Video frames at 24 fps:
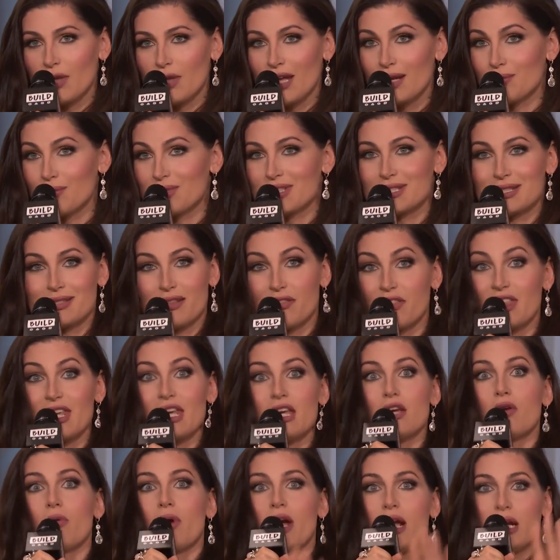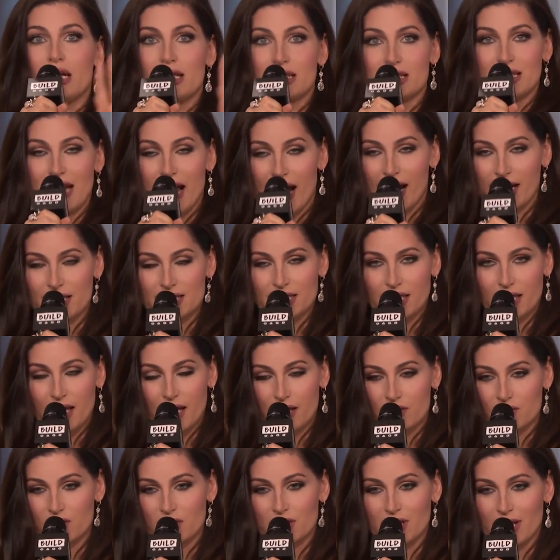and it was the greatest acting
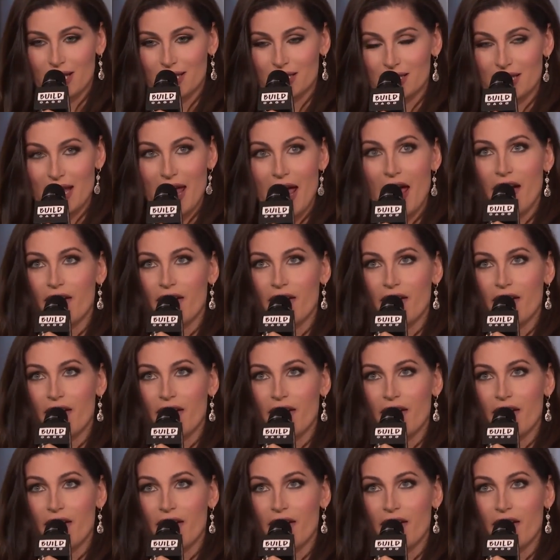exercise